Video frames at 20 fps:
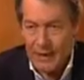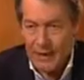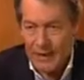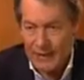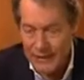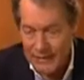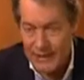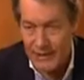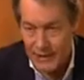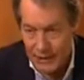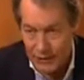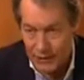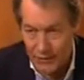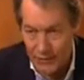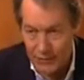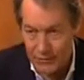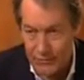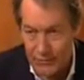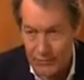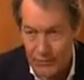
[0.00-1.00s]
idea
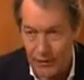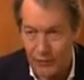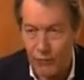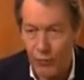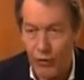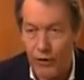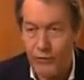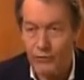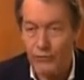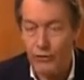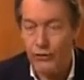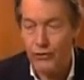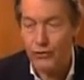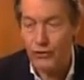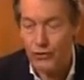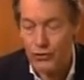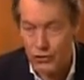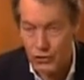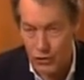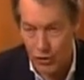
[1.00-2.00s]
of what
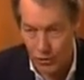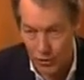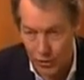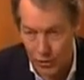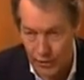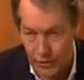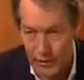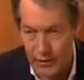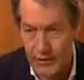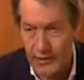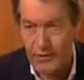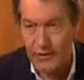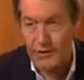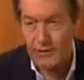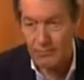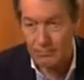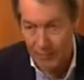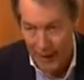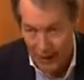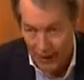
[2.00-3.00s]
Richard Serra
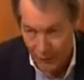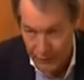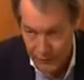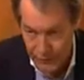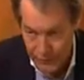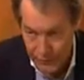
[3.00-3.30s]
is about.